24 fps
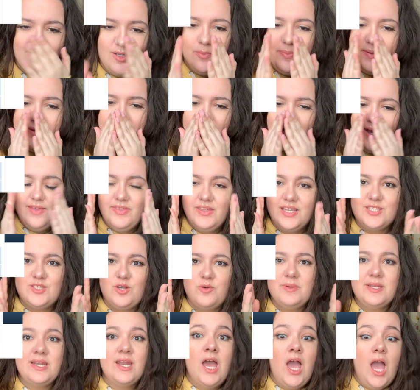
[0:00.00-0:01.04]
open. I think it's
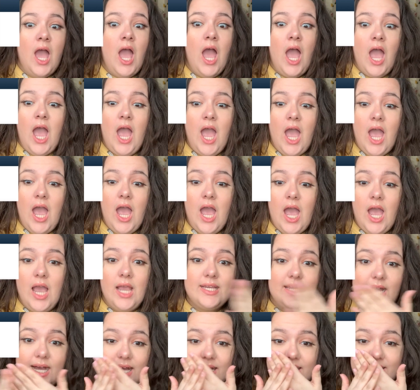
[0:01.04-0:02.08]
open.
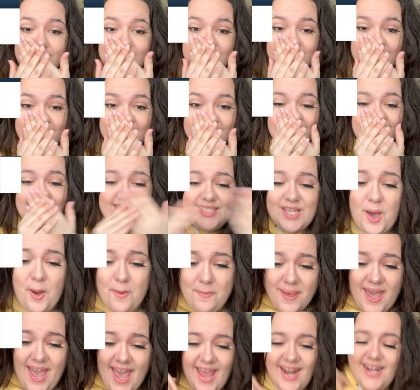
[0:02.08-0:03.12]
Guys, it's
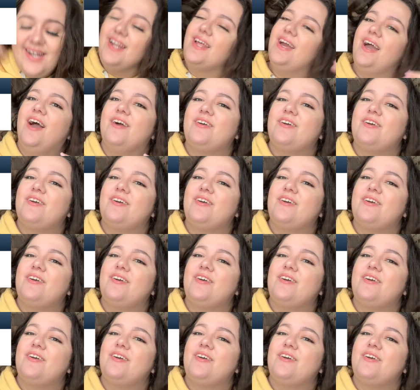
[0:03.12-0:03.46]
open!